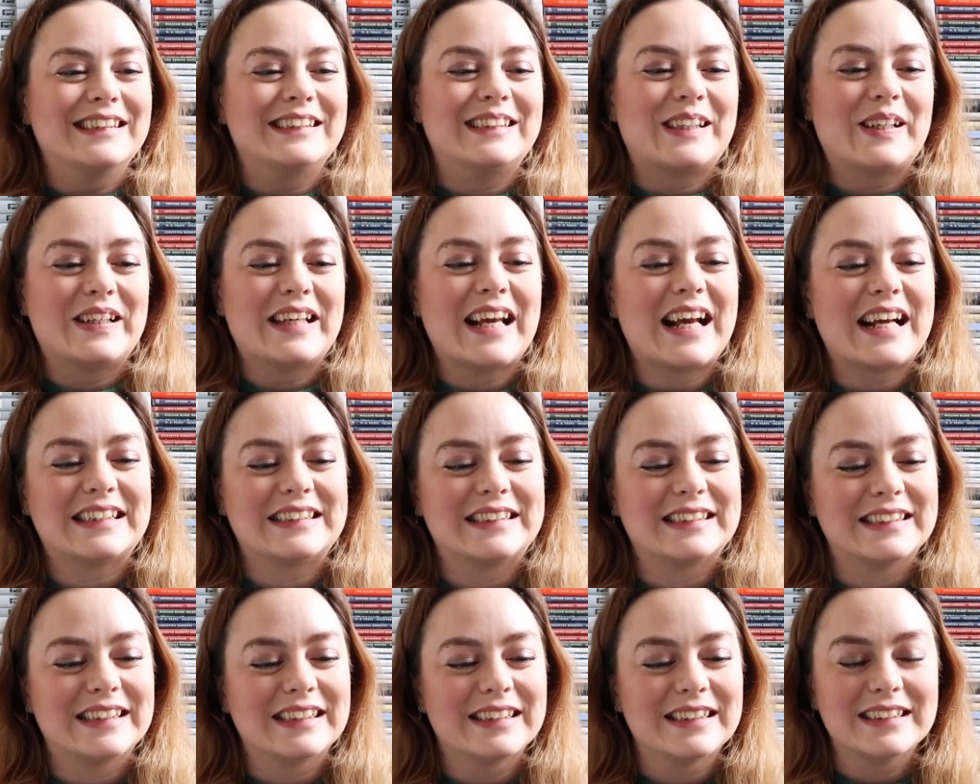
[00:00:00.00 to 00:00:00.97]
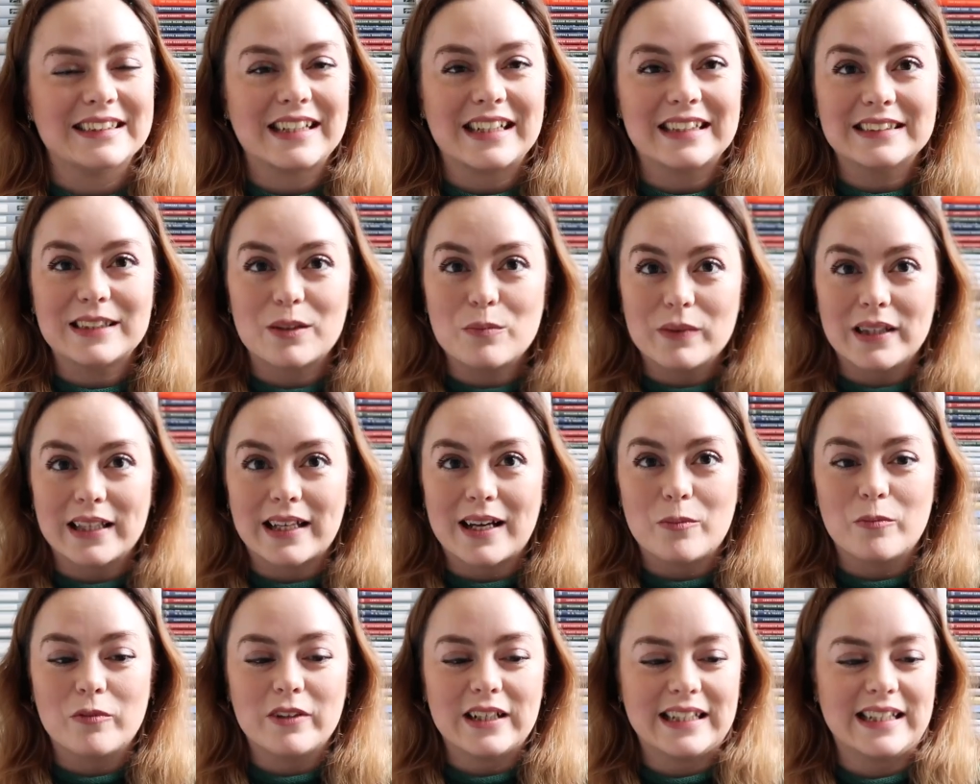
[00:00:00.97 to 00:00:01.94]
So yes, that's something
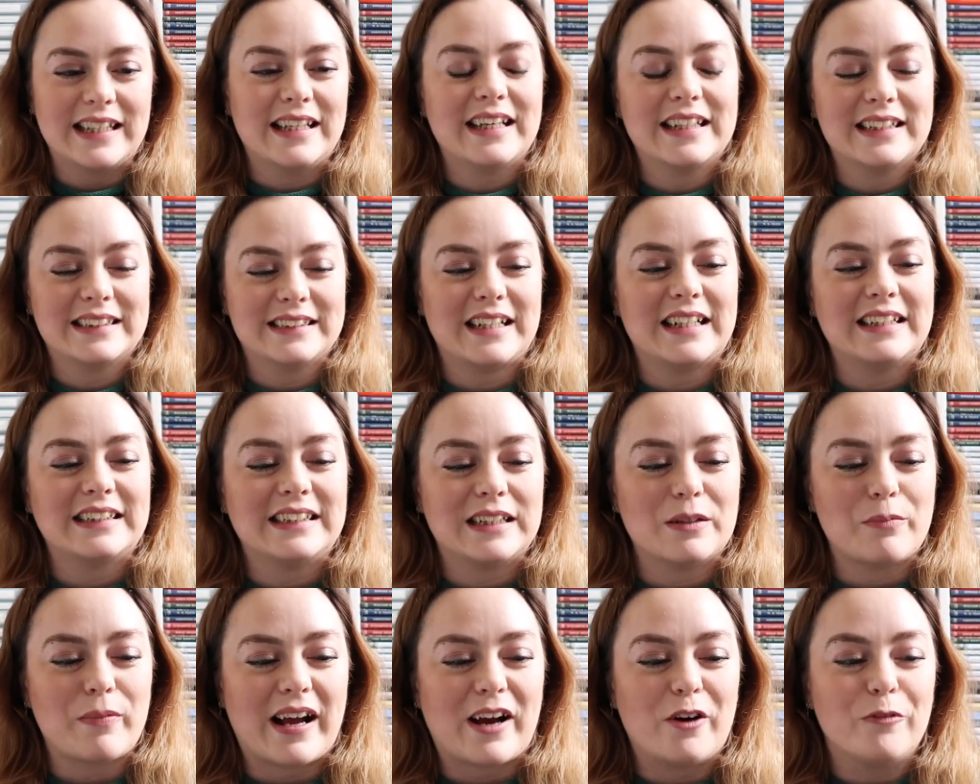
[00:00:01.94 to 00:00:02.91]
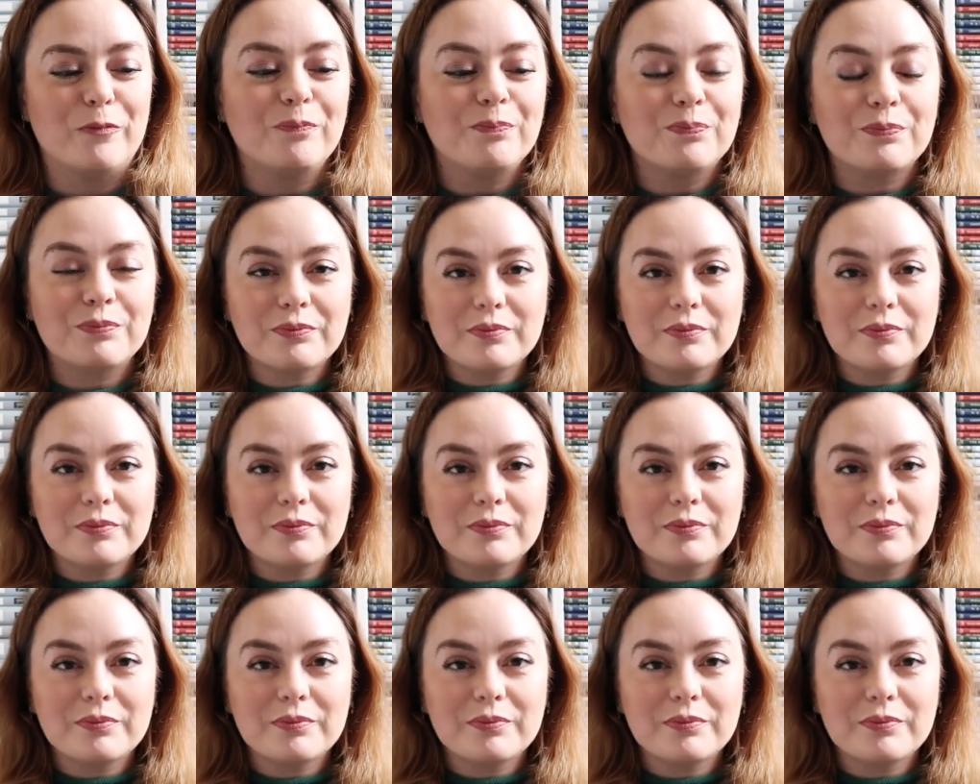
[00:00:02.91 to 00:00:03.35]
I'm really excited about